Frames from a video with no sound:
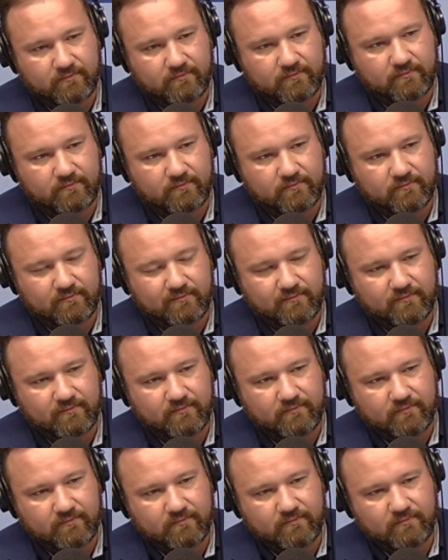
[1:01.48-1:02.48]

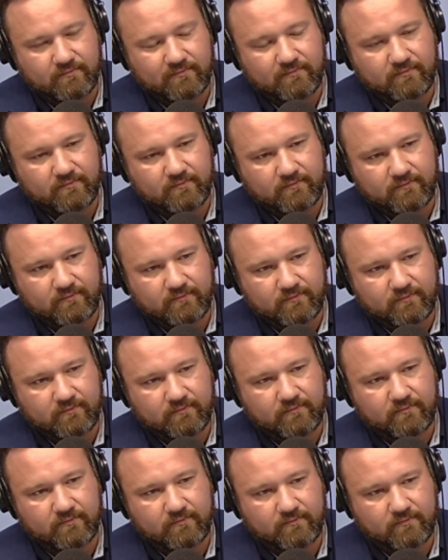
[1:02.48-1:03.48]

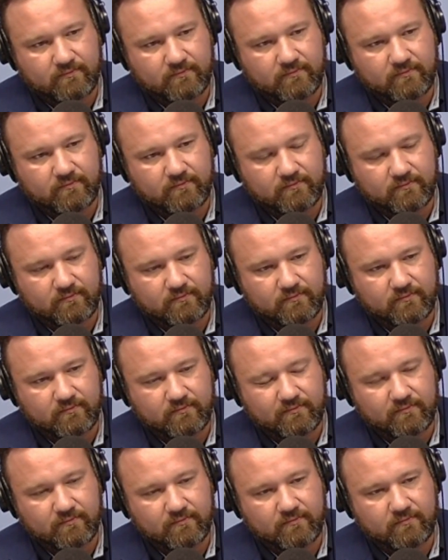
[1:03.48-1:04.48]

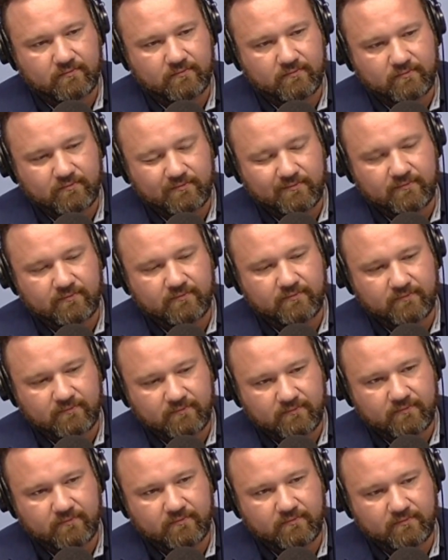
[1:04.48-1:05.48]

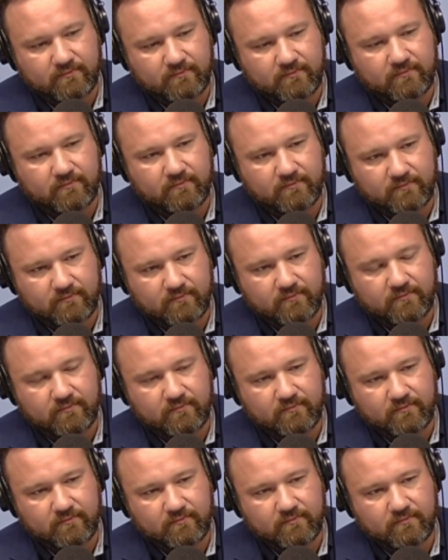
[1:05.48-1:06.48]

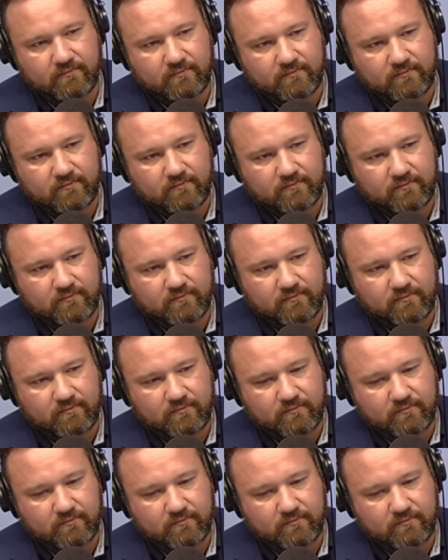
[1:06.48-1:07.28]
No words are spoken by the person on screen.